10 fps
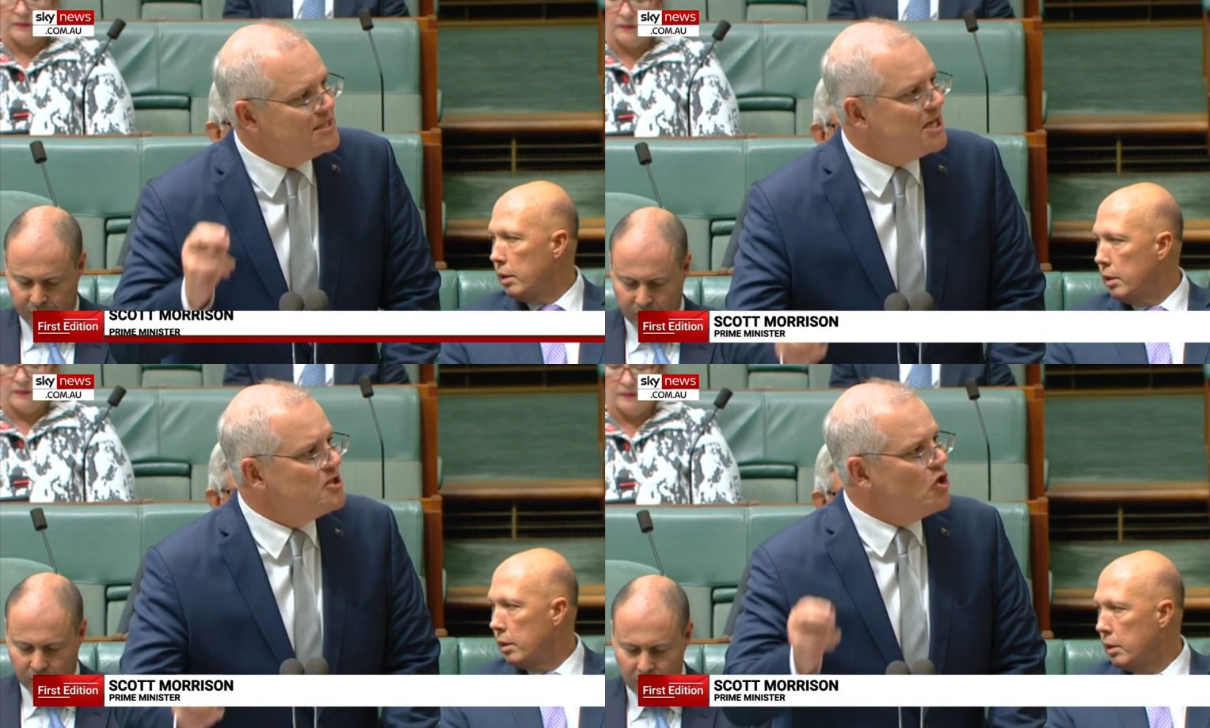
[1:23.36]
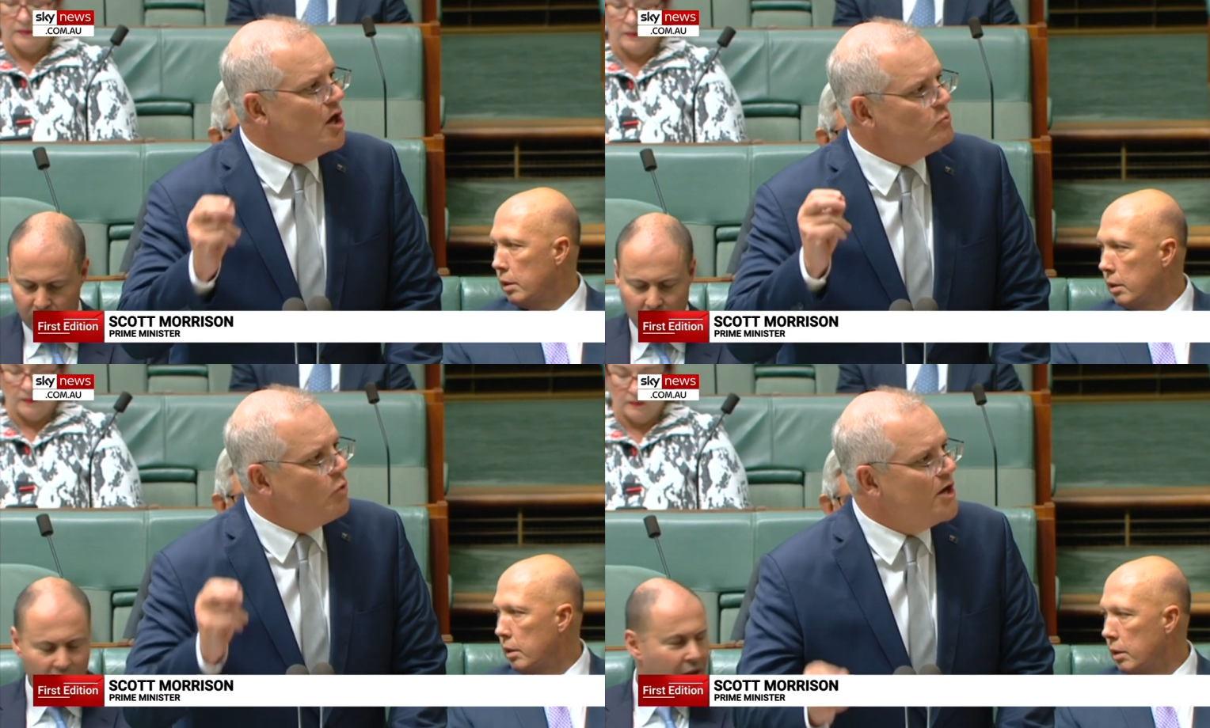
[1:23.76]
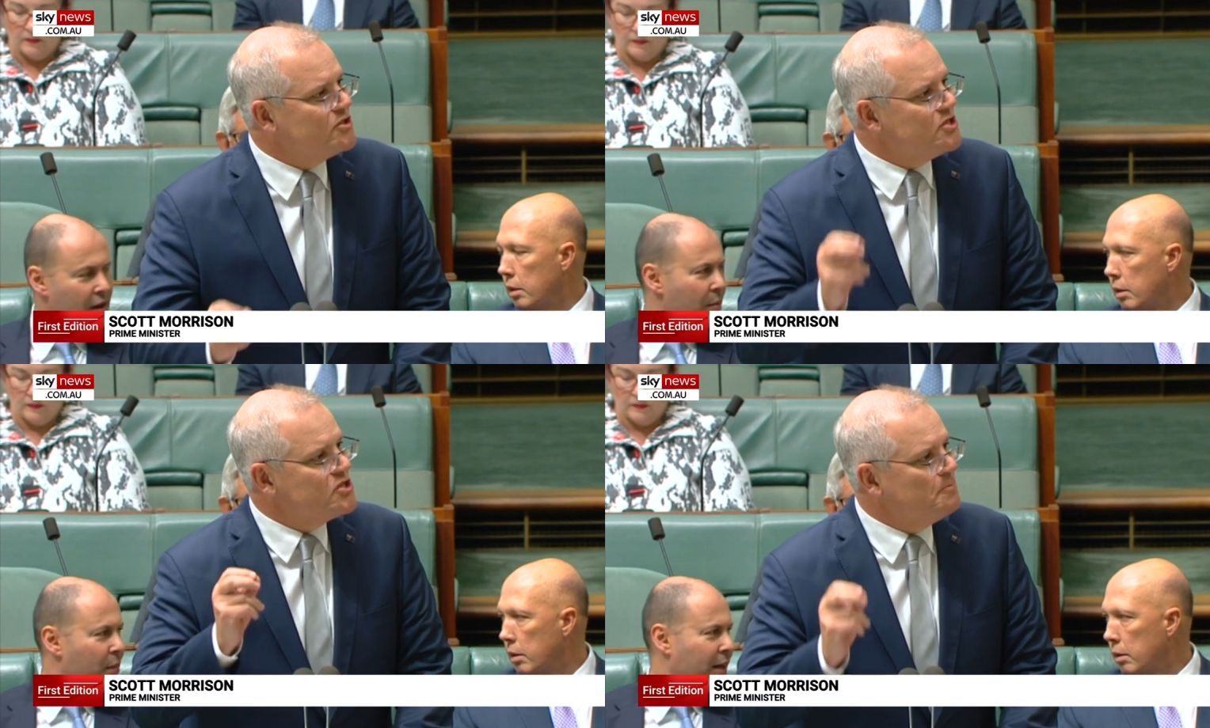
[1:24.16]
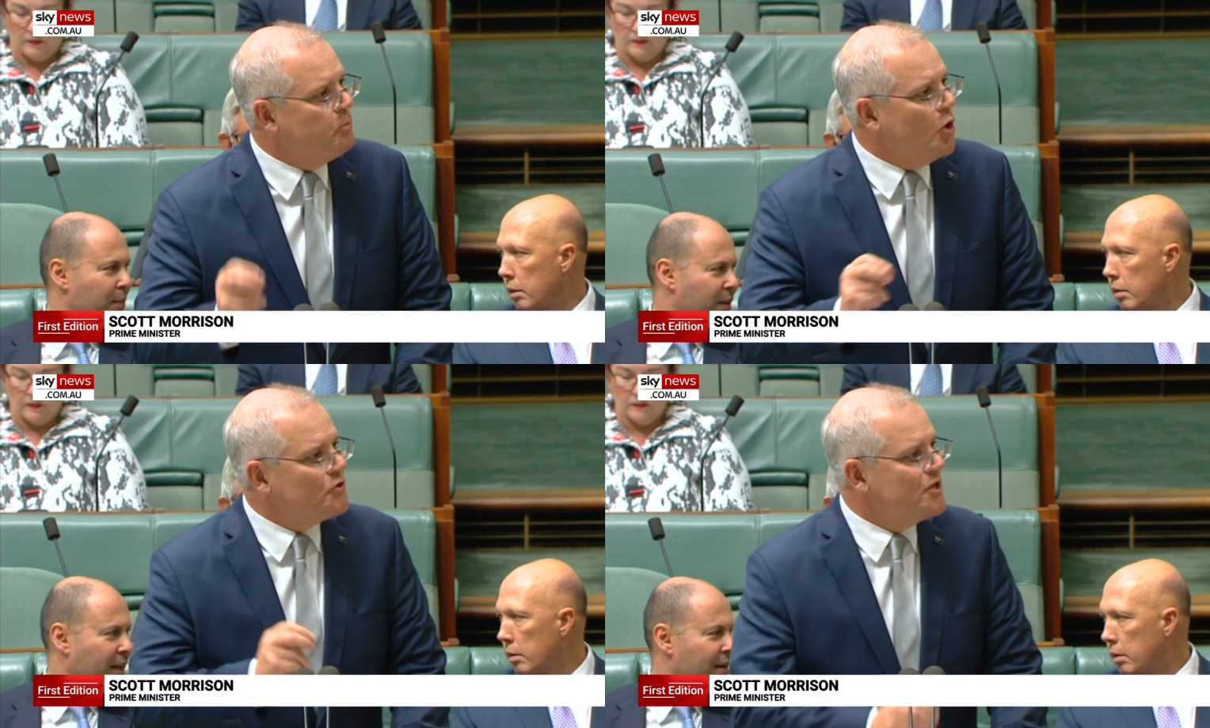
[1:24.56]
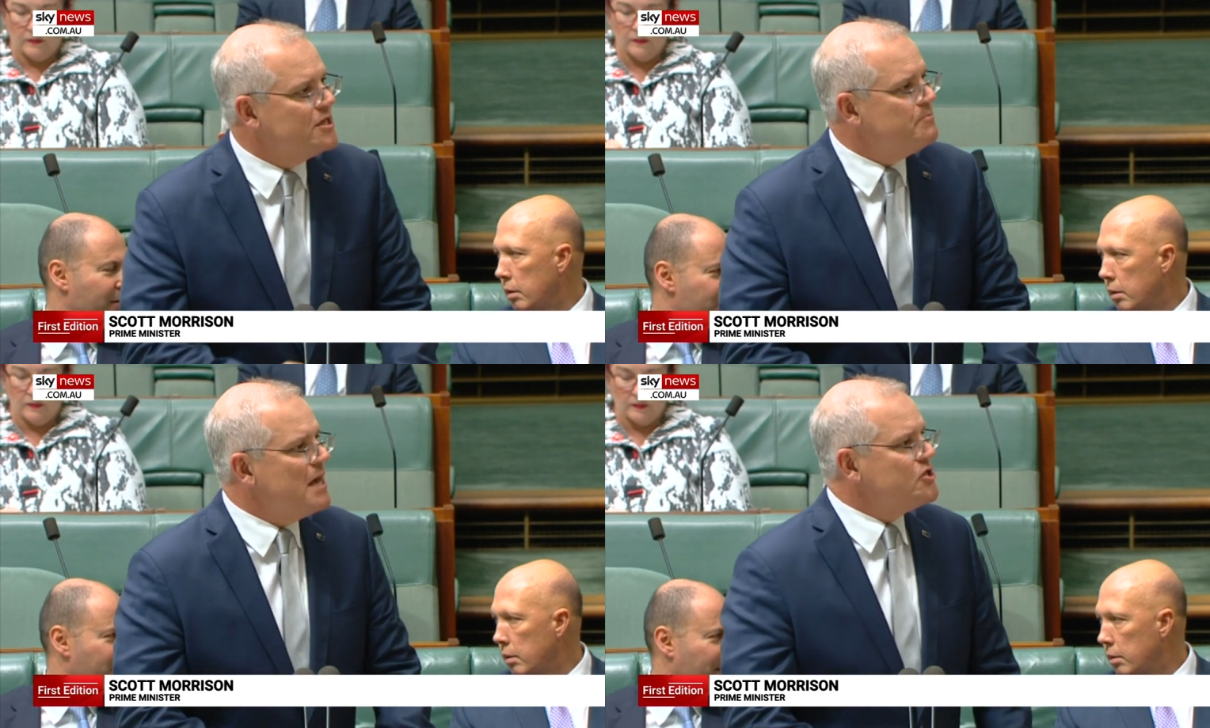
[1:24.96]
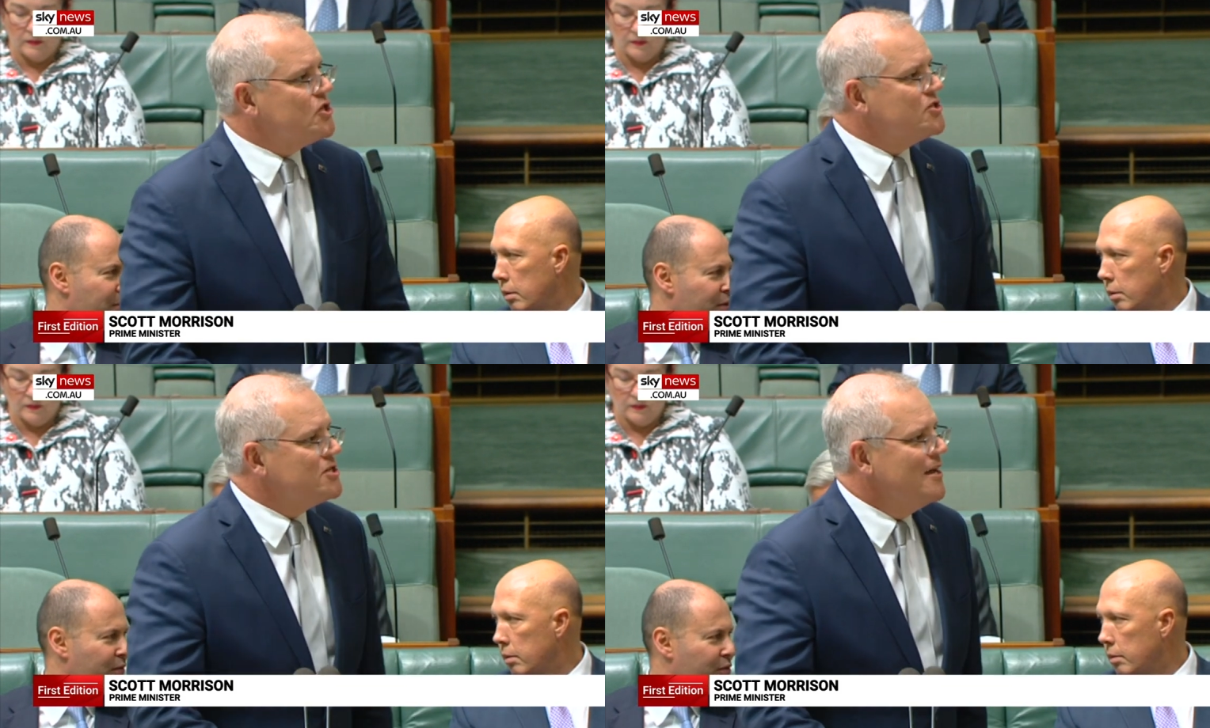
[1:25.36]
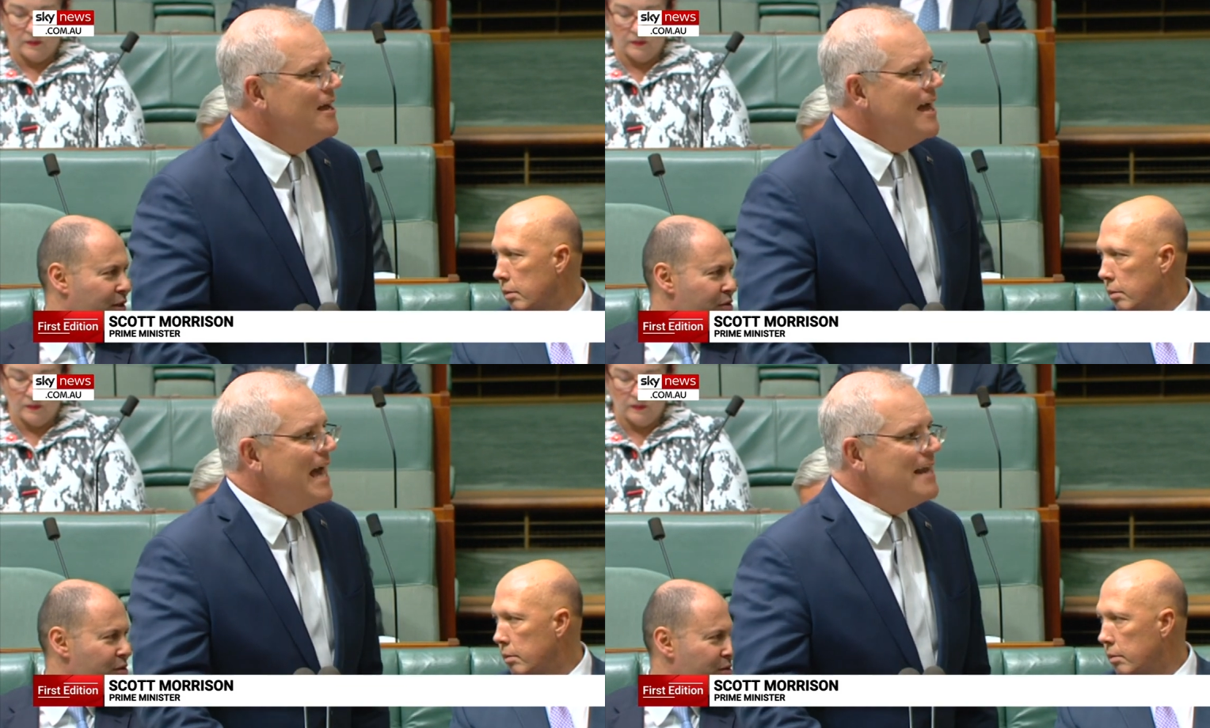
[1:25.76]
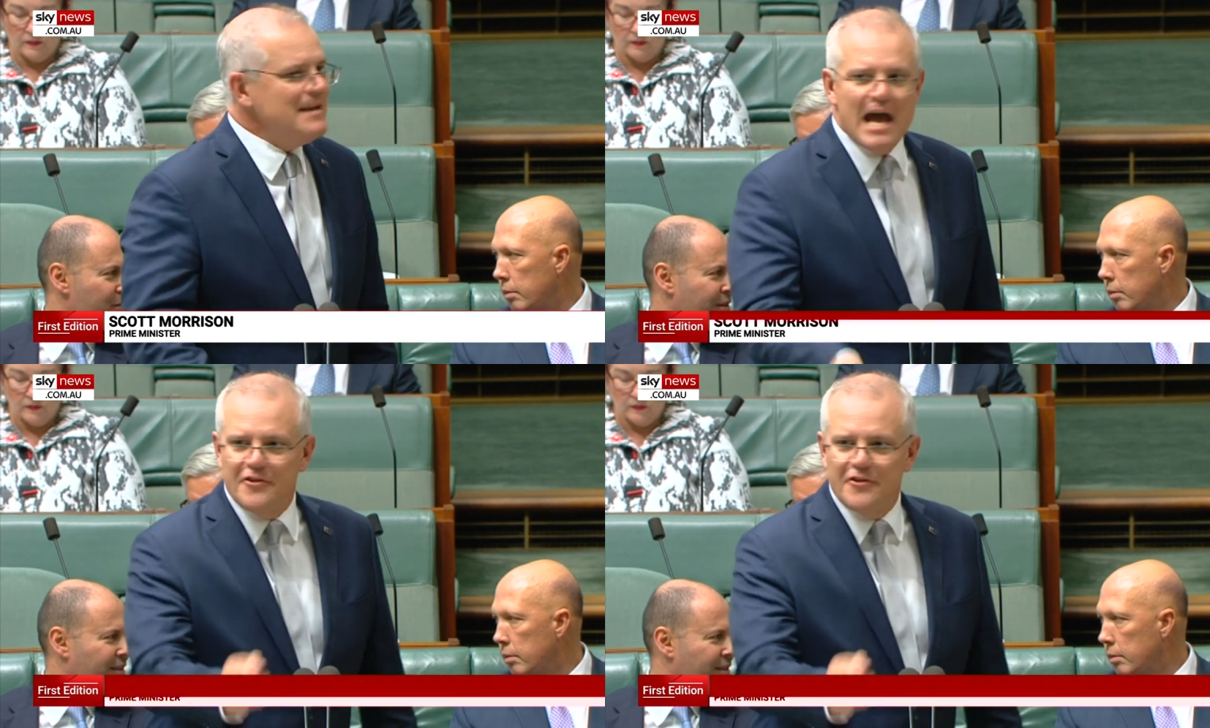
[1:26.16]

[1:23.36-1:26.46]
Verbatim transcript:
Speaker 1: did not want to support these measures, and now